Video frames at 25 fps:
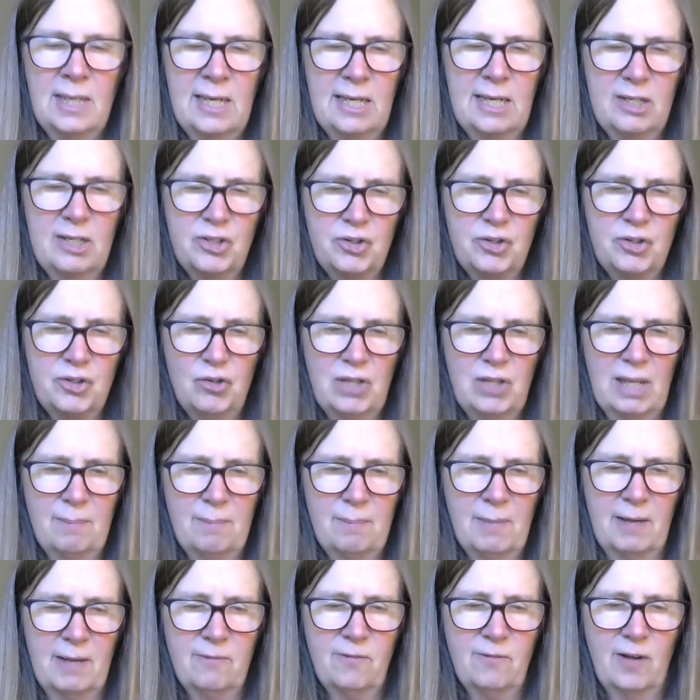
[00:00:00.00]
It's true that
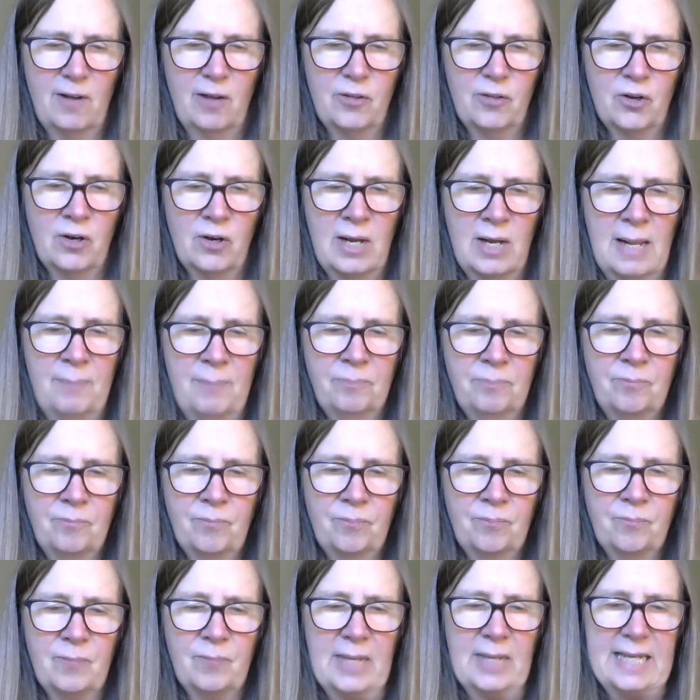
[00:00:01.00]
my father
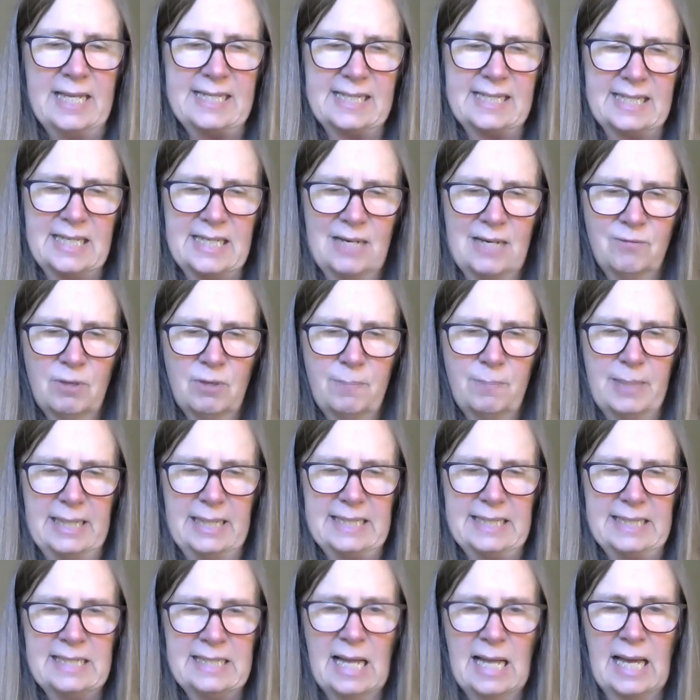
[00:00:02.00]
is a giver, but
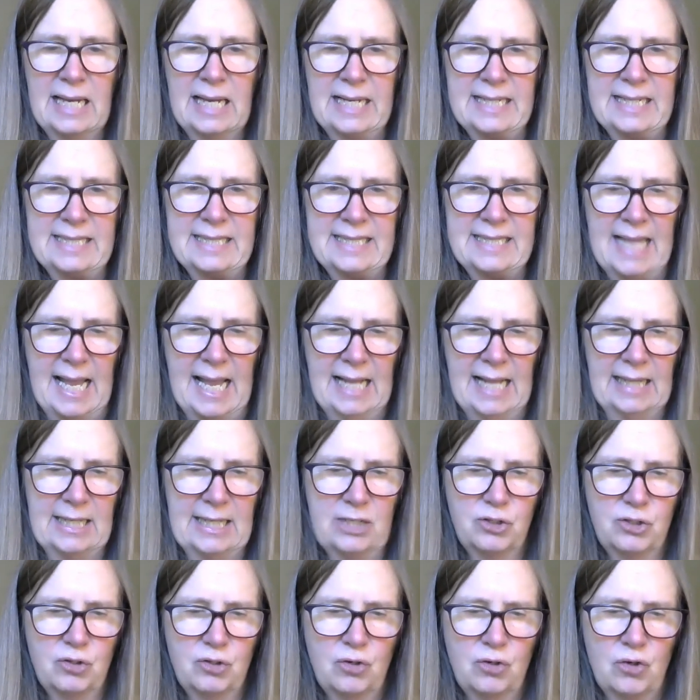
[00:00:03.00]
it's not
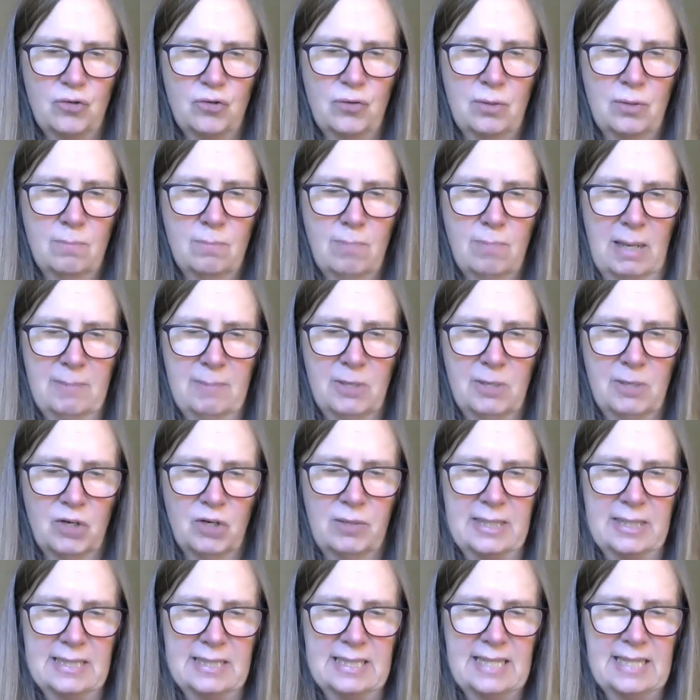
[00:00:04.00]
exactly true my mother
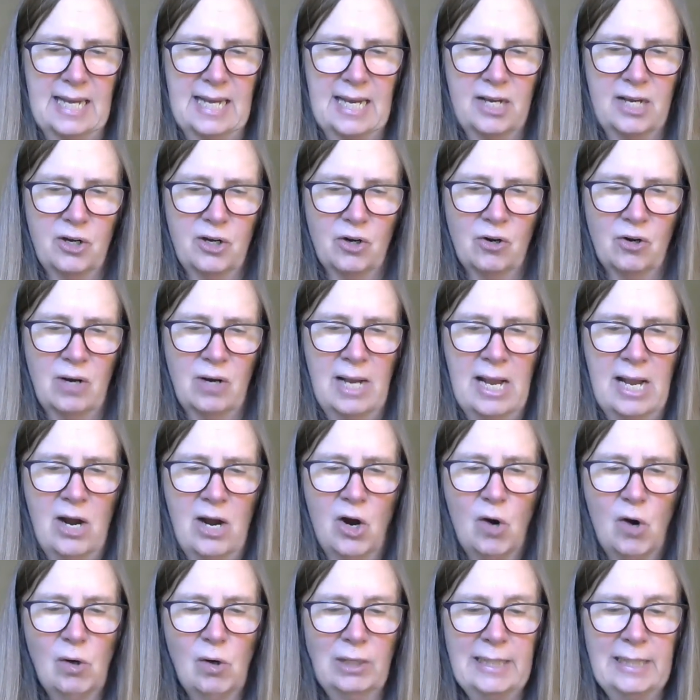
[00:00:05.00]
is a taker,
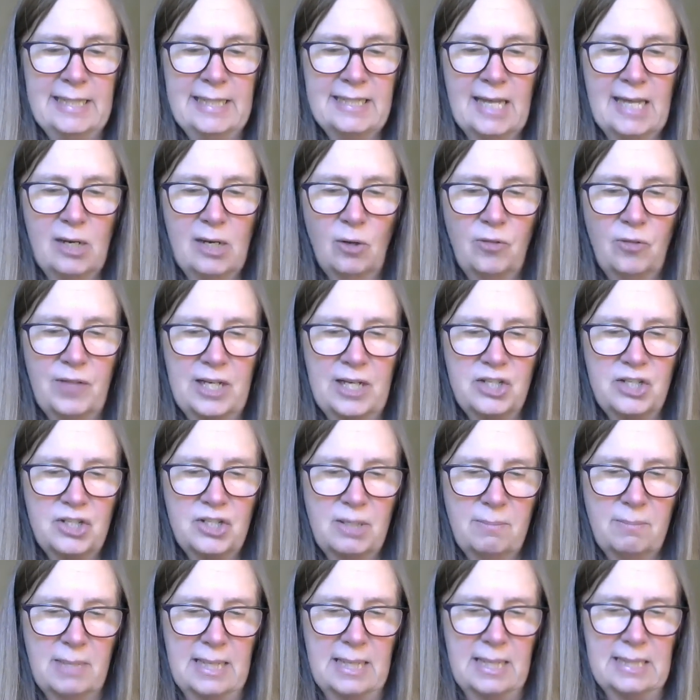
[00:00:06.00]
or at least I don't think
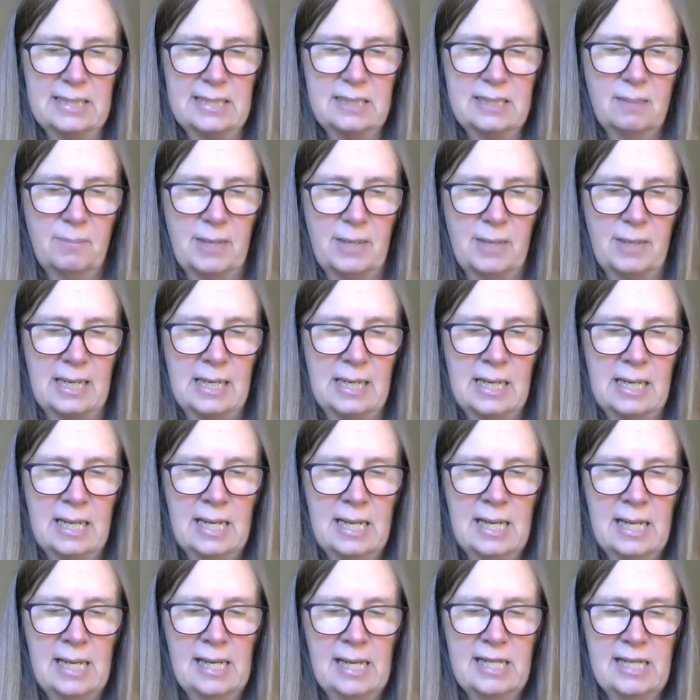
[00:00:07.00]
she means to be.
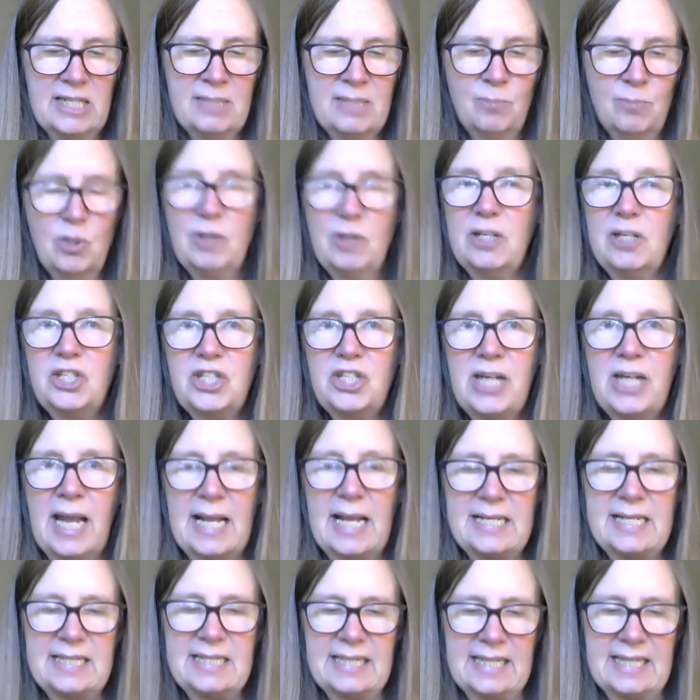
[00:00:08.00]
It's more that she
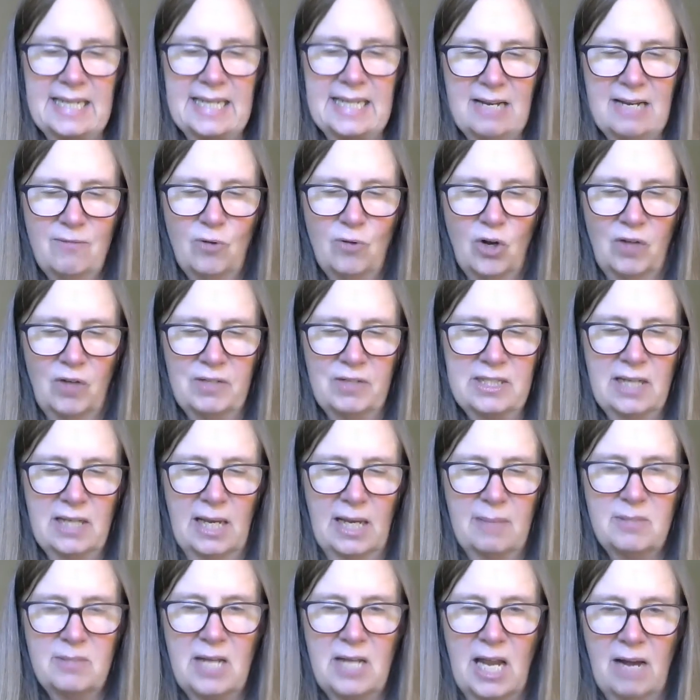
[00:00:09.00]
has to give all the
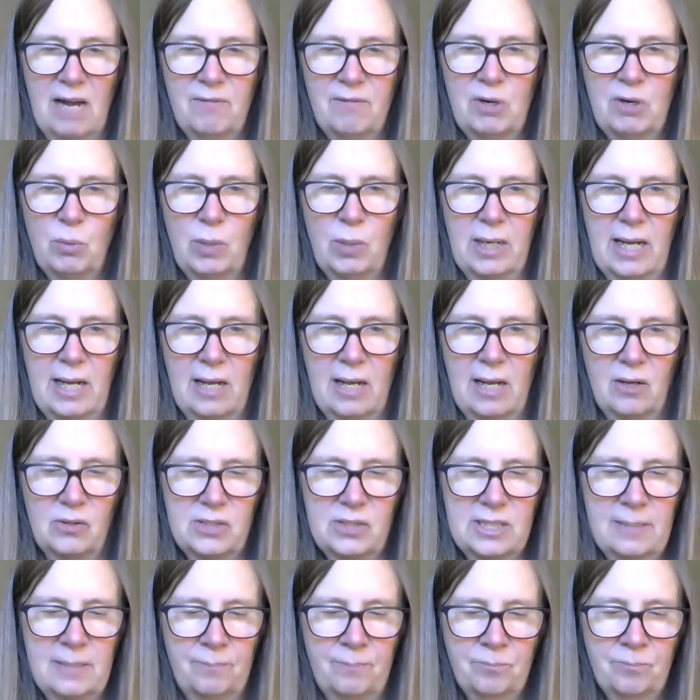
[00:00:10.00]
time to everyone
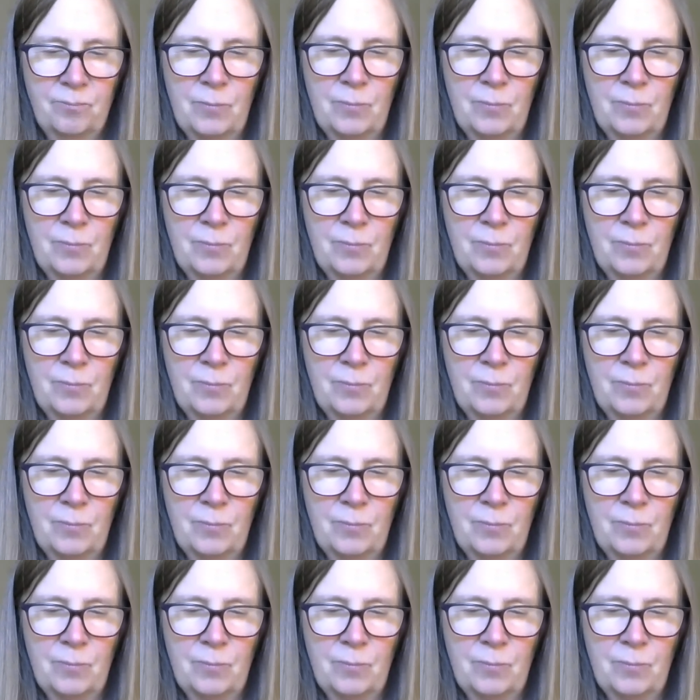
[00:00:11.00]
else.